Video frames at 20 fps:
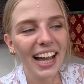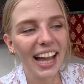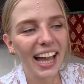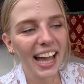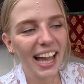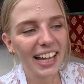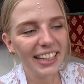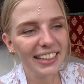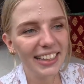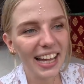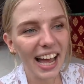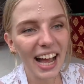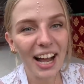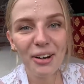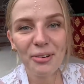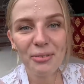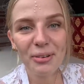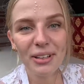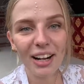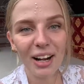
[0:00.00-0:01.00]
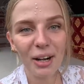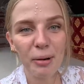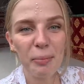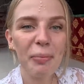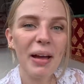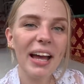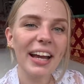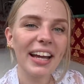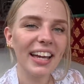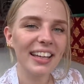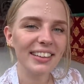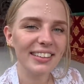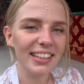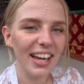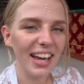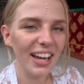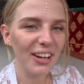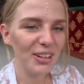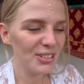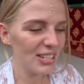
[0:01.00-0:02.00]
And now we are back at
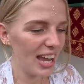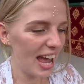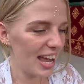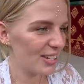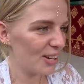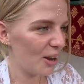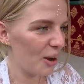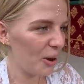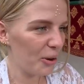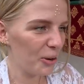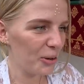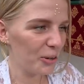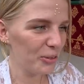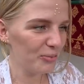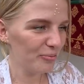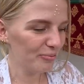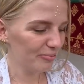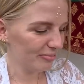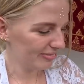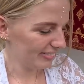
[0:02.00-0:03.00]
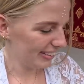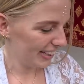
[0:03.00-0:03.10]
Elsa's home.